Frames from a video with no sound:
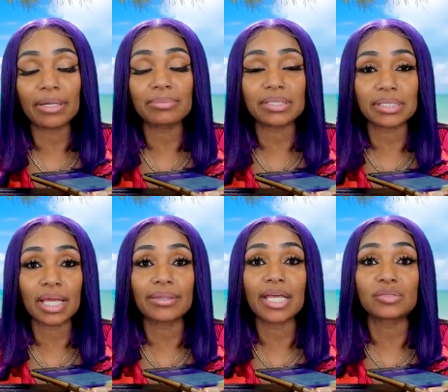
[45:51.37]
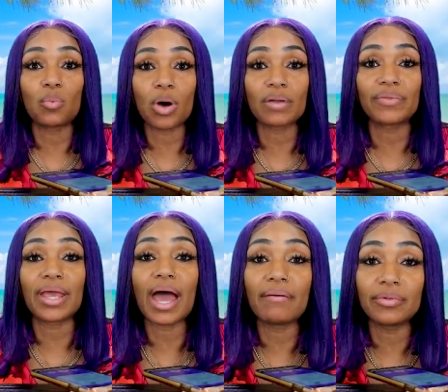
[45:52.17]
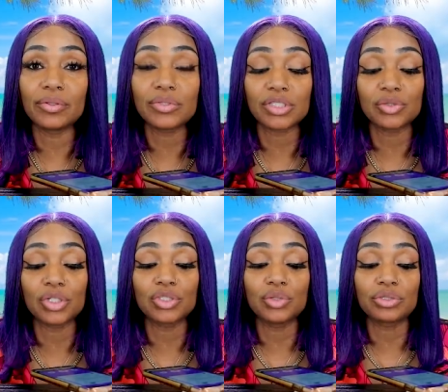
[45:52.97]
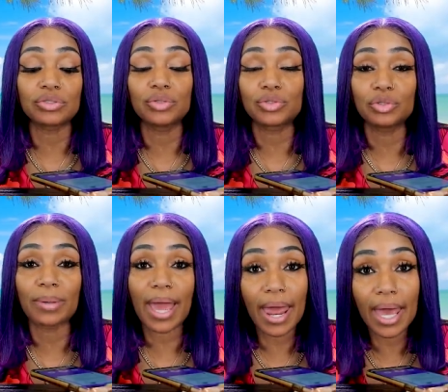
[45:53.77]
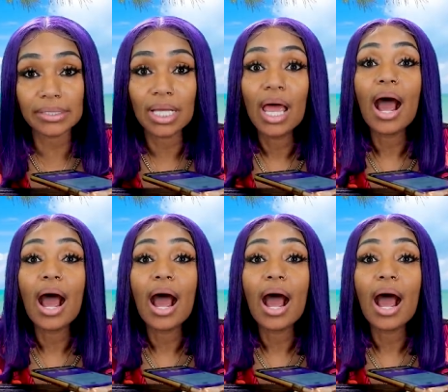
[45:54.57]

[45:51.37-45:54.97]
but i'm just saying that's one of the avenues that you can use youtube as